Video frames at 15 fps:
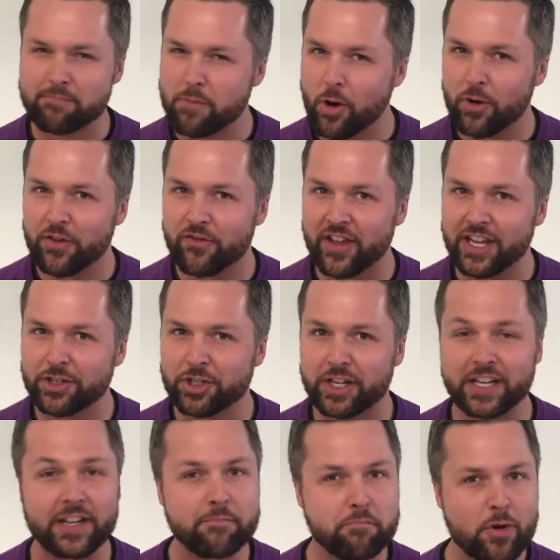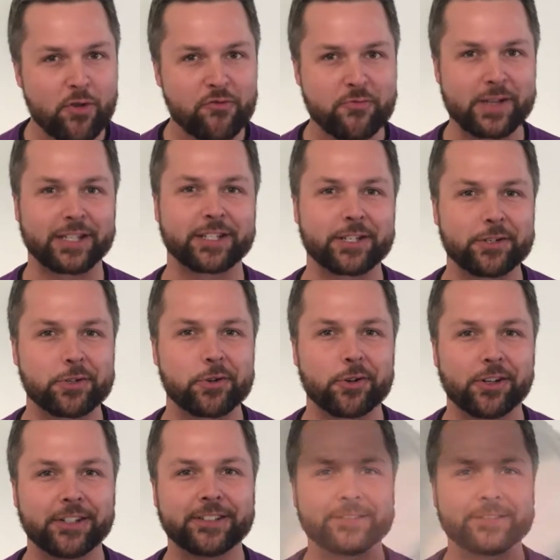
motivation, and movement control.